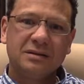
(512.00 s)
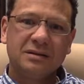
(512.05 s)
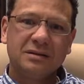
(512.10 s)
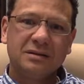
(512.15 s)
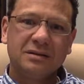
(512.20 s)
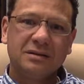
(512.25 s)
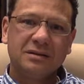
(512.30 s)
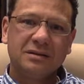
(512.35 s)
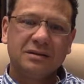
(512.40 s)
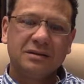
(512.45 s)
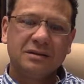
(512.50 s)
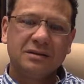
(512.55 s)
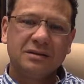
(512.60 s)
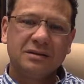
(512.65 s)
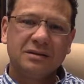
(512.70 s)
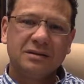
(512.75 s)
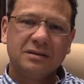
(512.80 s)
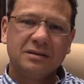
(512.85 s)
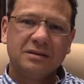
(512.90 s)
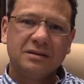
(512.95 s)

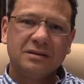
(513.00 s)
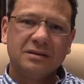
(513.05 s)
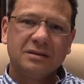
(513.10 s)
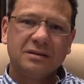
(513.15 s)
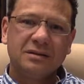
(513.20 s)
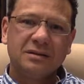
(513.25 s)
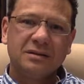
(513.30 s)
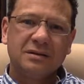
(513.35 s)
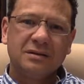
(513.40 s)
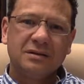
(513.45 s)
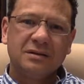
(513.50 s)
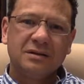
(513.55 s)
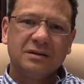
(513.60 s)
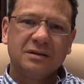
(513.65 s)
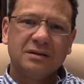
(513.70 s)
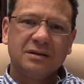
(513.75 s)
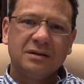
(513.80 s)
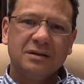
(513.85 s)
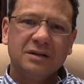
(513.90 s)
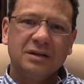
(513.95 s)
[no speech]